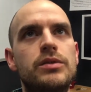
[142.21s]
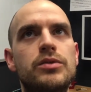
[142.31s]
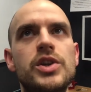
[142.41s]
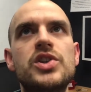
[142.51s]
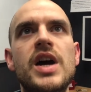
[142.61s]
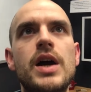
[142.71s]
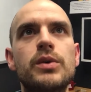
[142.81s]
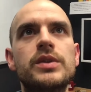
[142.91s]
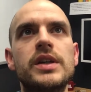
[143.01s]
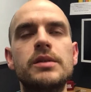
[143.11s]
reach
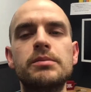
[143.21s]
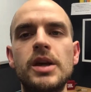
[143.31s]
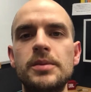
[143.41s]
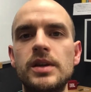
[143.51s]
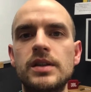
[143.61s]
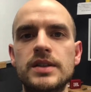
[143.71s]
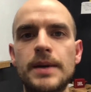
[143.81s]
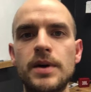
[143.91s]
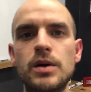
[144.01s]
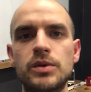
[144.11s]
out and maybe
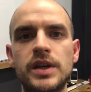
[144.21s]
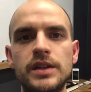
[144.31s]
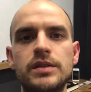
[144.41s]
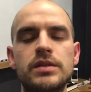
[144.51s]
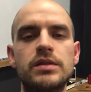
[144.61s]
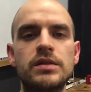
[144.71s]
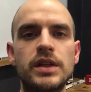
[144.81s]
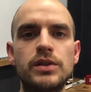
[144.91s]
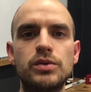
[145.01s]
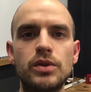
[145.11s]
somehow get
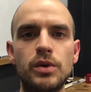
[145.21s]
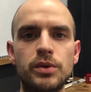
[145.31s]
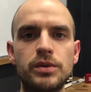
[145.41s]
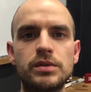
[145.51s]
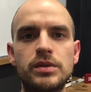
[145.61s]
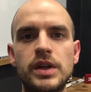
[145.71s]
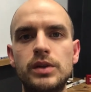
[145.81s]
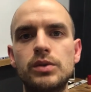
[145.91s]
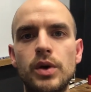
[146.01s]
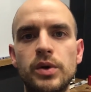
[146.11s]
to
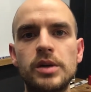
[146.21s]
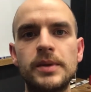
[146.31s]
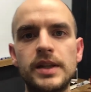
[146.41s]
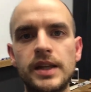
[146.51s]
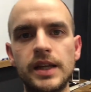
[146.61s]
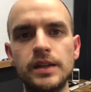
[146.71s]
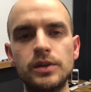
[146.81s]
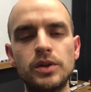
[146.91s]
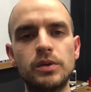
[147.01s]
know him, and then,